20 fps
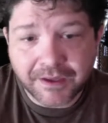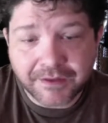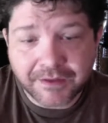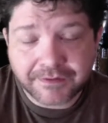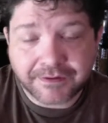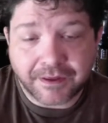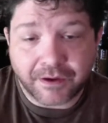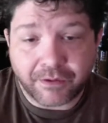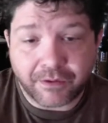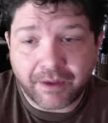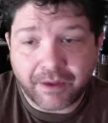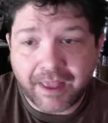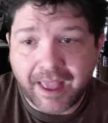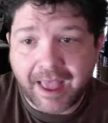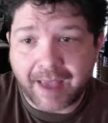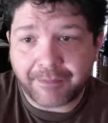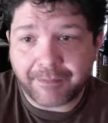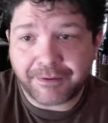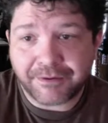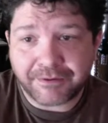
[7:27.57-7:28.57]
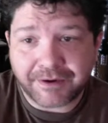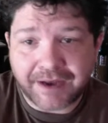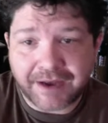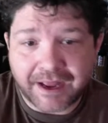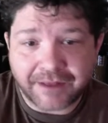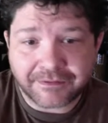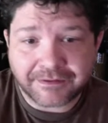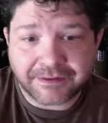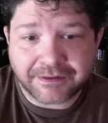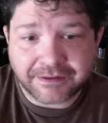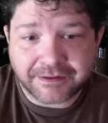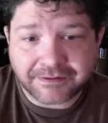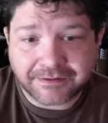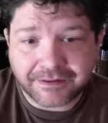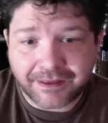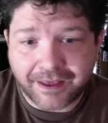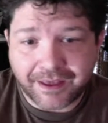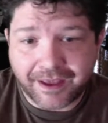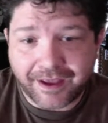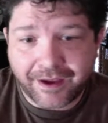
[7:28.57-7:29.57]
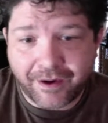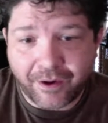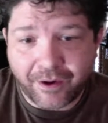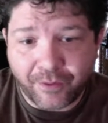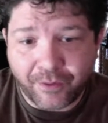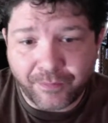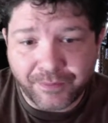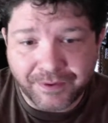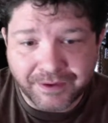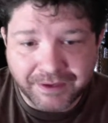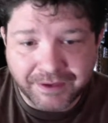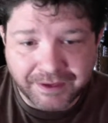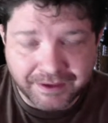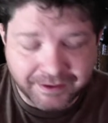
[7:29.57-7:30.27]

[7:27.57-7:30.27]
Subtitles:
So happy to announce this. I hope it